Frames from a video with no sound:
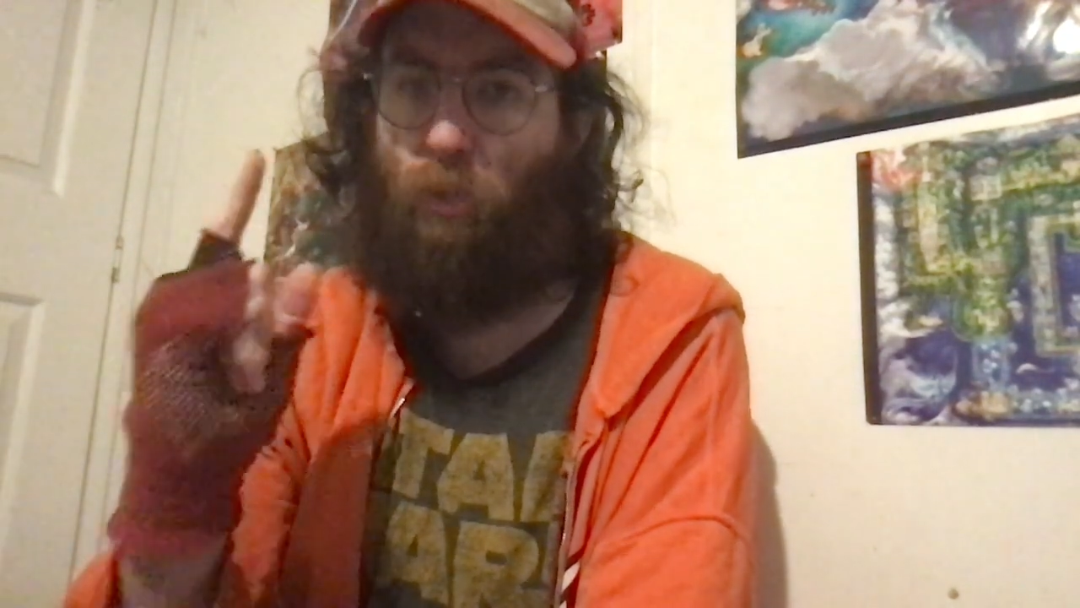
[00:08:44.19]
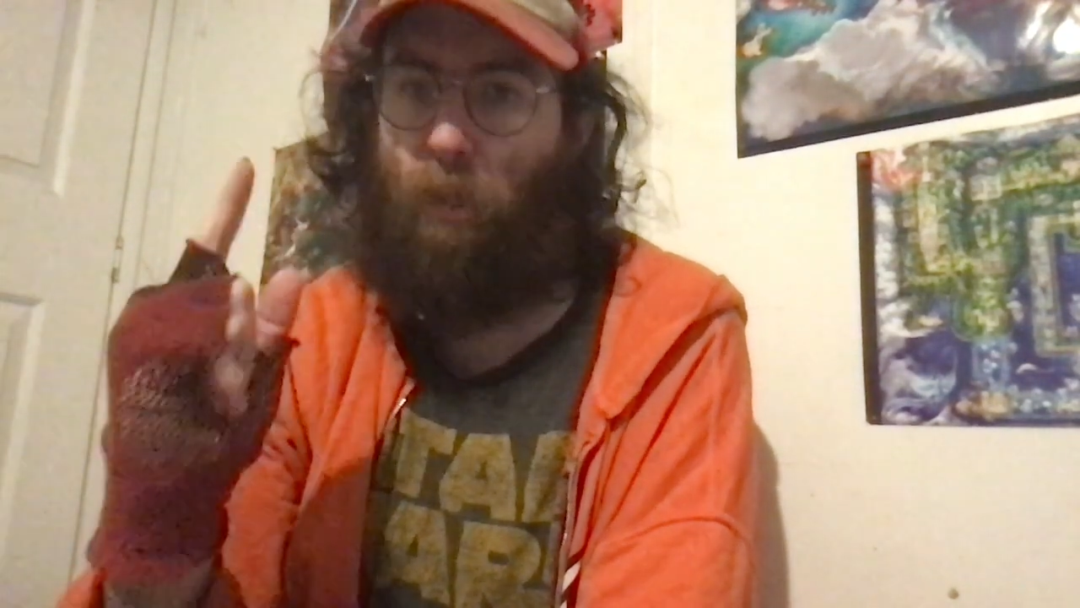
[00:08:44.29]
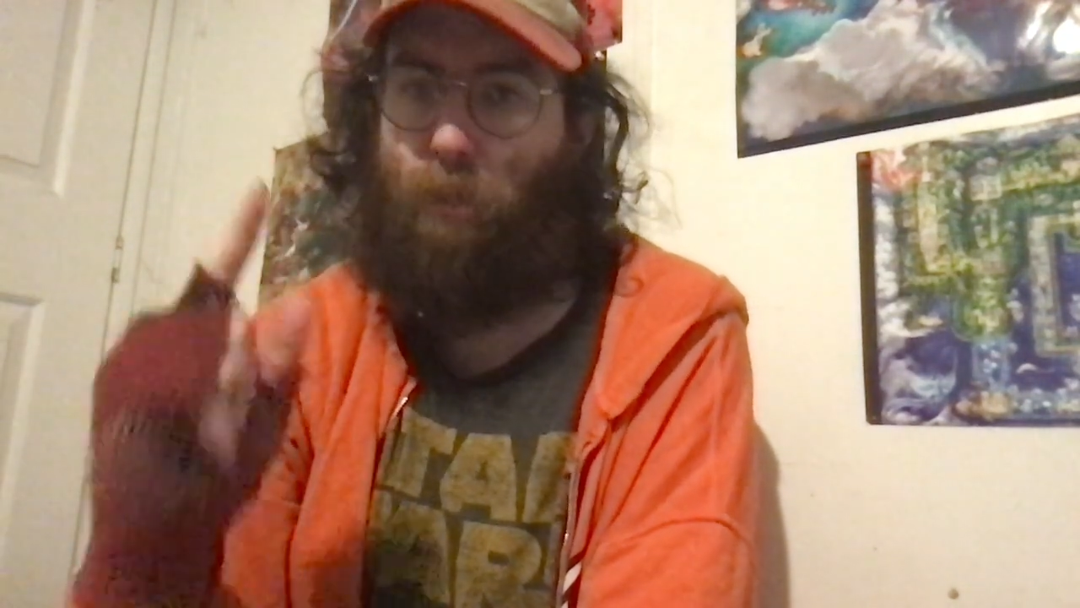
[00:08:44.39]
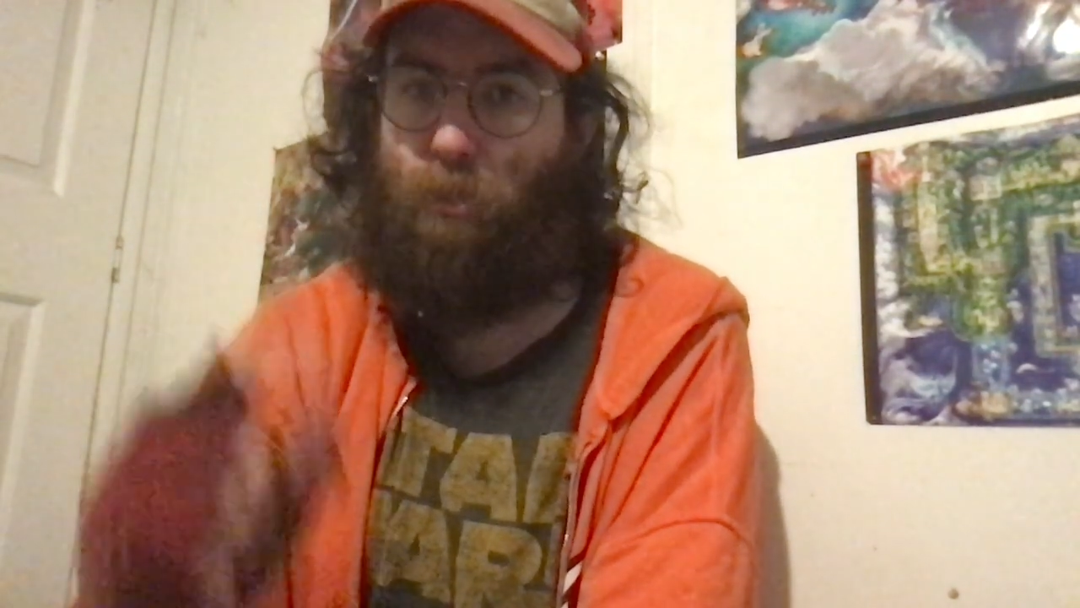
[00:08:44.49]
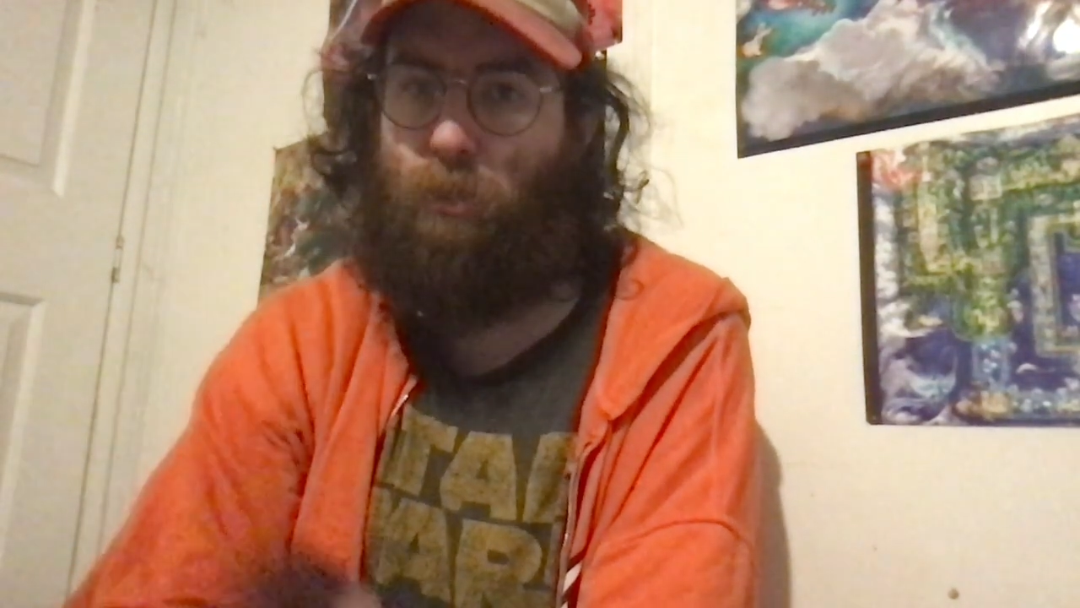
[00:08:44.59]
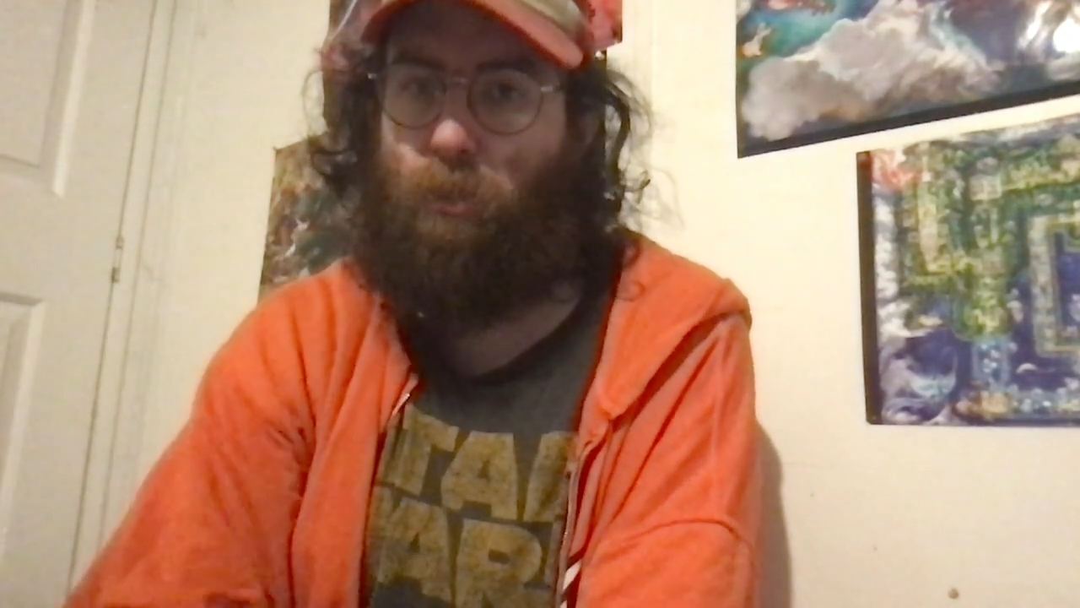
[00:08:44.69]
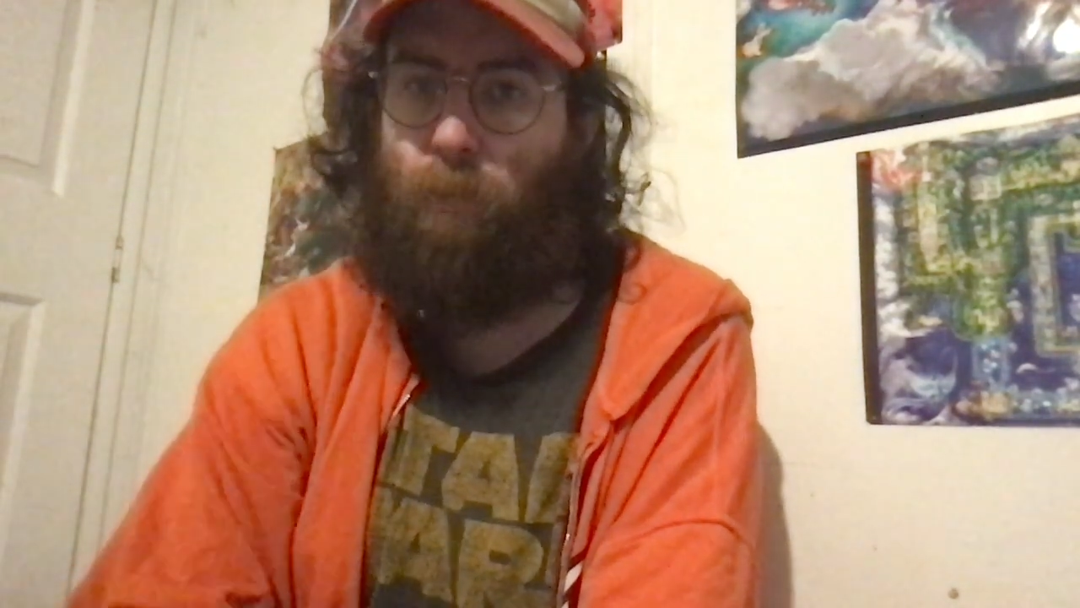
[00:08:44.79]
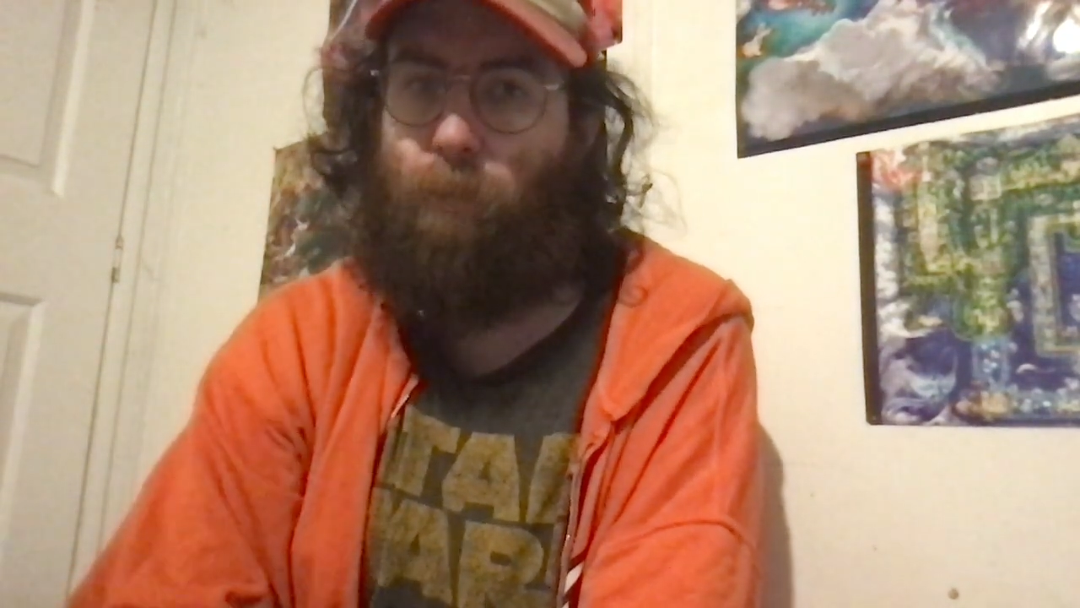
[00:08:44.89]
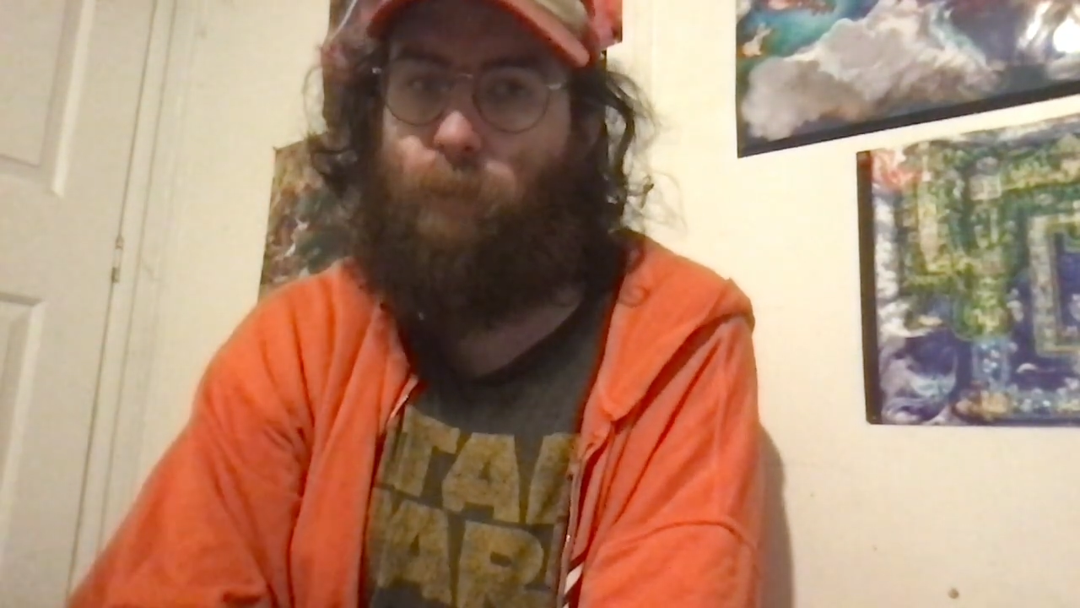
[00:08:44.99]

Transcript: classic.